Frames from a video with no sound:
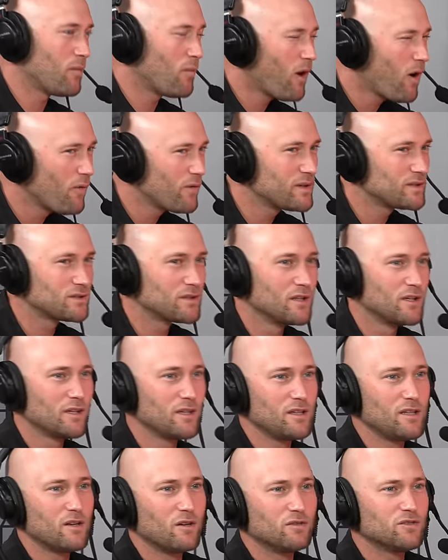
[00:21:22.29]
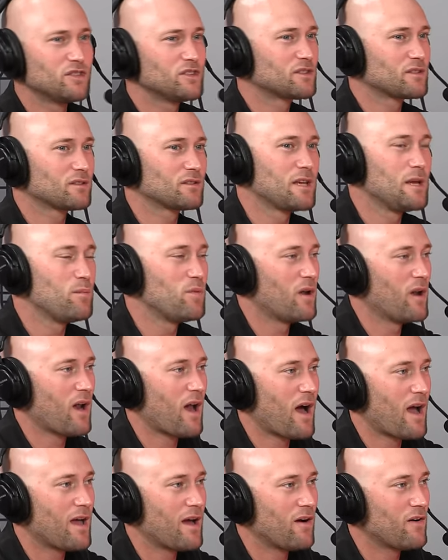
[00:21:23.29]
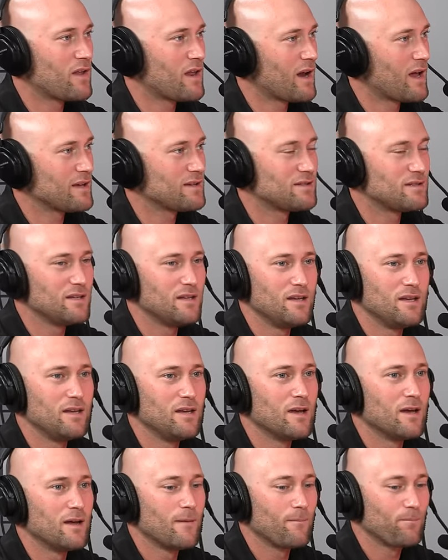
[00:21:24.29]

I'm always, you know, just keeping an eye out, and I see